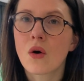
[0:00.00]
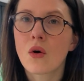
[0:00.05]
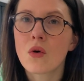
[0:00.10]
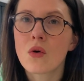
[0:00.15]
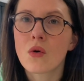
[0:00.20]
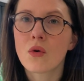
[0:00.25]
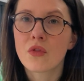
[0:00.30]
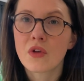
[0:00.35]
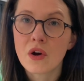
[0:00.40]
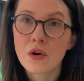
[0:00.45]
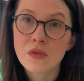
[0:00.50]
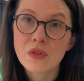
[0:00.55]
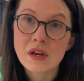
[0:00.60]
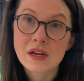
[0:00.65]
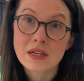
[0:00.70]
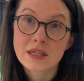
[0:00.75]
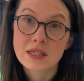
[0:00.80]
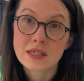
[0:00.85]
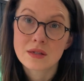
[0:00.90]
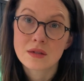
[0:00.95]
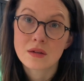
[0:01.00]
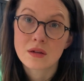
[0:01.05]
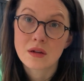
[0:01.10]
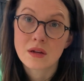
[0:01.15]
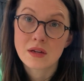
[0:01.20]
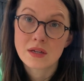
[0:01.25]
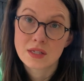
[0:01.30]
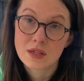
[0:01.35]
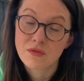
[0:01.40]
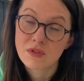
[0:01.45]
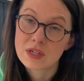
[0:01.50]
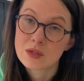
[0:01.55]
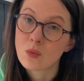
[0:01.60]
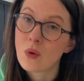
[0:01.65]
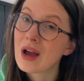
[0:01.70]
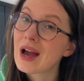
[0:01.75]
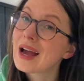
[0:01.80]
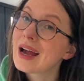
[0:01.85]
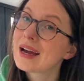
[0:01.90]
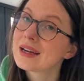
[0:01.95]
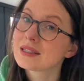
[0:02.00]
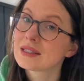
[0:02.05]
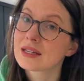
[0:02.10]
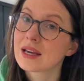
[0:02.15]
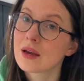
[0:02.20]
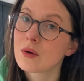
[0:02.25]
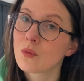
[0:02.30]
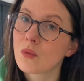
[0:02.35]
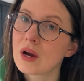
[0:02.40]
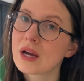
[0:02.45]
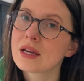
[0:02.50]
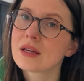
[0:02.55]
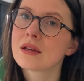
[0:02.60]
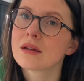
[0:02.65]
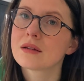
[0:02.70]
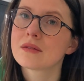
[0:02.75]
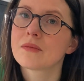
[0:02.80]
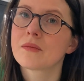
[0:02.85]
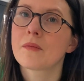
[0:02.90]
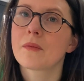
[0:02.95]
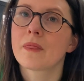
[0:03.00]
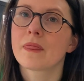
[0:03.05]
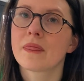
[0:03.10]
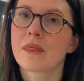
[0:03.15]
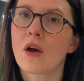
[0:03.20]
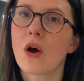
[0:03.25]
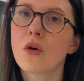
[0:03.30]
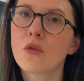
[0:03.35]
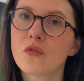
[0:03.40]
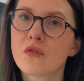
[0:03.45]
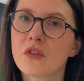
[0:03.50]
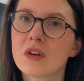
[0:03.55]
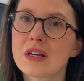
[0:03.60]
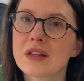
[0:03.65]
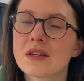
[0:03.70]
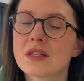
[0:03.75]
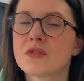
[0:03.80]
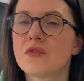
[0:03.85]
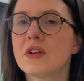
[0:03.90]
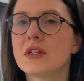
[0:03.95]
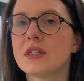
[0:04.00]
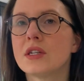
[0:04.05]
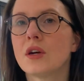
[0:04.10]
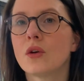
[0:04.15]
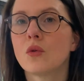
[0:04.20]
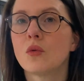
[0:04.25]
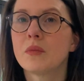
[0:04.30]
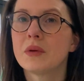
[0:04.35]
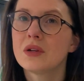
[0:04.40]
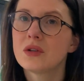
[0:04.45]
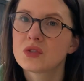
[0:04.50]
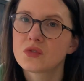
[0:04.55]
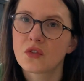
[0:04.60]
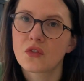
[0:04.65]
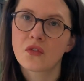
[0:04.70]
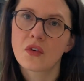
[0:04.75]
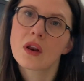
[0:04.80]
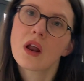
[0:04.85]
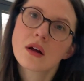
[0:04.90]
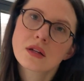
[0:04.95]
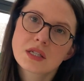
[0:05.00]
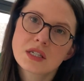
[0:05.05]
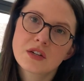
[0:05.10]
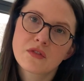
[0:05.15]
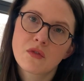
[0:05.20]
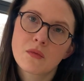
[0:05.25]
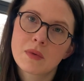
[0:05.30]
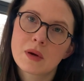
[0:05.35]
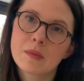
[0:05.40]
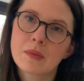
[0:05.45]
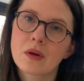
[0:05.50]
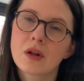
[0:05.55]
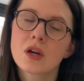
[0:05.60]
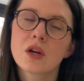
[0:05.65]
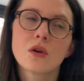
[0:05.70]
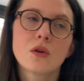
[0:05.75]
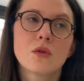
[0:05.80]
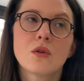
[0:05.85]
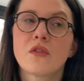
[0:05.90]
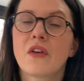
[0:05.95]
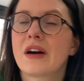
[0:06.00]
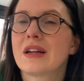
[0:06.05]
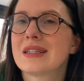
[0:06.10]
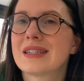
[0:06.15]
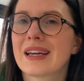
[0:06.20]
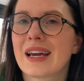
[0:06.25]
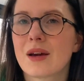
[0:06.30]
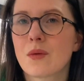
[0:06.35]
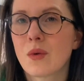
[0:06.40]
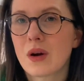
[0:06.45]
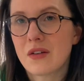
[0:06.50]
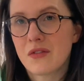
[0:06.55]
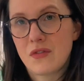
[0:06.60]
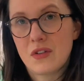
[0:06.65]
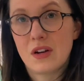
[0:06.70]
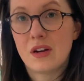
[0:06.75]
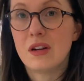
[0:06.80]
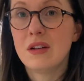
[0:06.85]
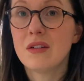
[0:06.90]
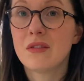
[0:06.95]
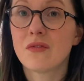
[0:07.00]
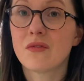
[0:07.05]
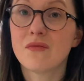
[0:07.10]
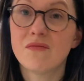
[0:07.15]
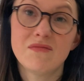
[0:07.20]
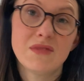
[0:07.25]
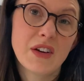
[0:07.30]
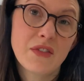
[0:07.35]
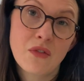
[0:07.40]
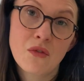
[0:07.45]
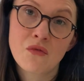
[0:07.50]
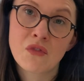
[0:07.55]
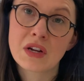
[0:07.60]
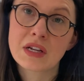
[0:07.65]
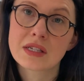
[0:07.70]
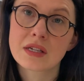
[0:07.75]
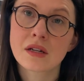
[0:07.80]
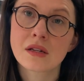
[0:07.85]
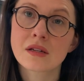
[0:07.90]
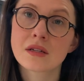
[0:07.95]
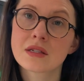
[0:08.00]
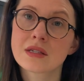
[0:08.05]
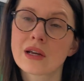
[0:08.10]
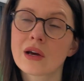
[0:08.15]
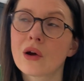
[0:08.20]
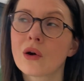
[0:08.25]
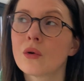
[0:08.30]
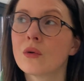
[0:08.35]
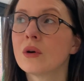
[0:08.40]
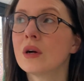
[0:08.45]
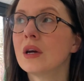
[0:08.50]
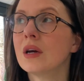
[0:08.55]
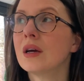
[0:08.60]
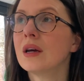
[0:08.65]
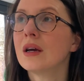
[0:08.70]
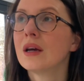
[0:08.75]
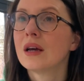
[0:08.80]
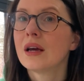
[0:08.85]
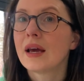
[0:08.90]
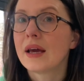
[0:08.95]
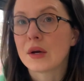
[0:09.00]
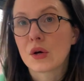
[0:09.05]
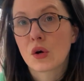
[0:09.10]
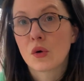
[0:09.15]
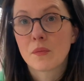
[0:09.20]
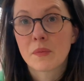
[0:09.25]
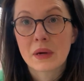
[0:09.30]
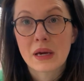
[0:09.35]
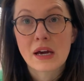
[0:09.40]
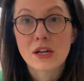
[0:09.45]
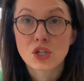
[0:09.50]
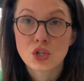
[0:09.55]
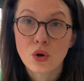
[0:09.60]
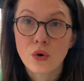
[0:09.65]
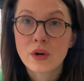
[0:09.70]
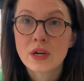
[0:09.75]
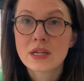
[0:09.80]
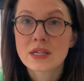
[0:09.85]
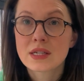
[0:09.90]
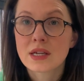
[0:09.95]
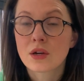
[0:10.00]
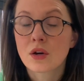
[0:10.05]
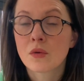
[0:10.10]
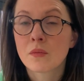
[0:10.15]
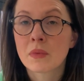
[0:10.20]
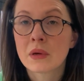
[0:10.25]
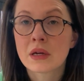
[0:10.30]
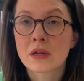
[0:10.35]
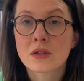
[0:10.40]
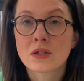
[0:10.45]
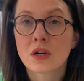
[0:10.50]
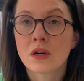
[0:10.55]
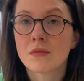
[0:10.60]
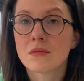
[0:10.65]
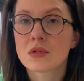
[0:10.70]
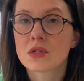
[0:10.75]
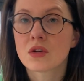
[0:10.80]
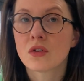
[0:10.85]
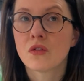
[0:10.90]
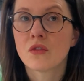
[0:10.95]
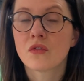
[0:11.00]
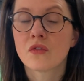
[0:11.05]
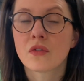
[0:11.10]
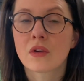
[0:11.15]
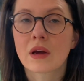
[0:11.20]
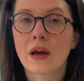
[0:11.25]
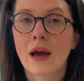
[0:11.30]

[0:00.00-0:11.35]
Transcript: although this is the reason why I had to gain weight, hopefully this video will be useful for lots of different people who have had to gain weight for different reasons. So it could be a choice, it could be in terms of